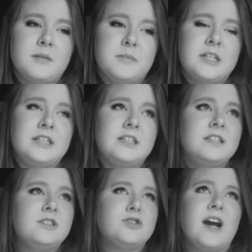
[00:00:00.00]

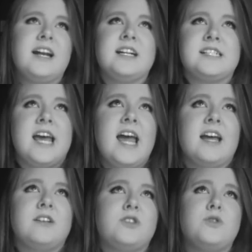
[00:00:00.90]
been trying to
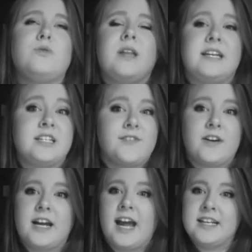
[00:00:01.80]
do like
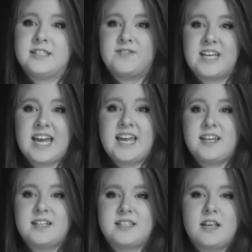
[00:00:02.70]
different kinds of
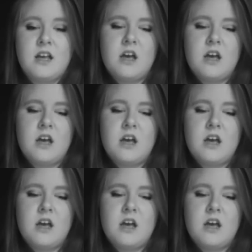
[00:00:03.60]
takes,